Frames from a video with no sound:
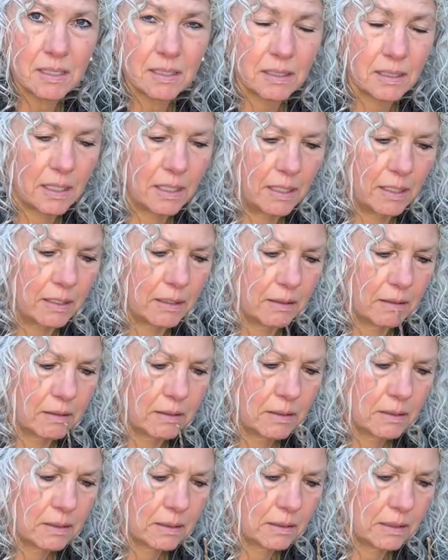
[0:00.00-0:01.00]
kind of
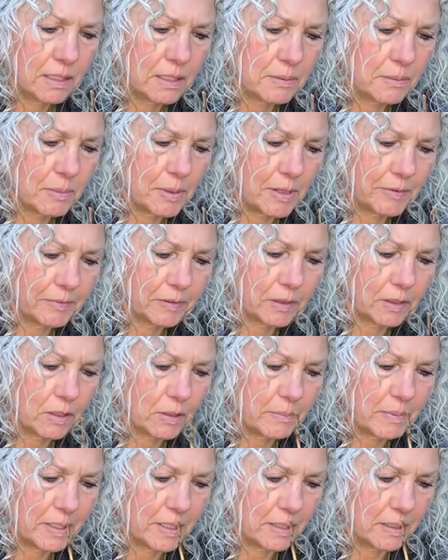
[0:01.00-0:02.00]
clean them off a little
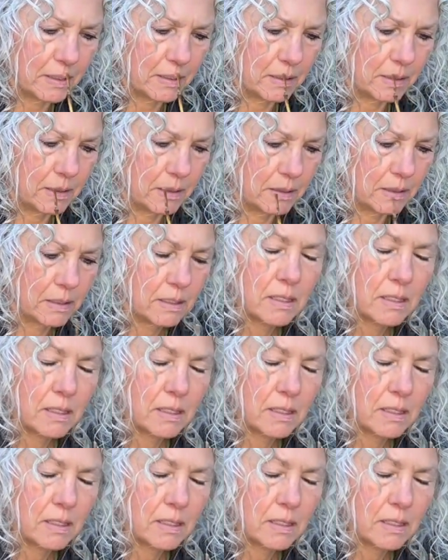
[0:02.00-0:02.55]
bit, and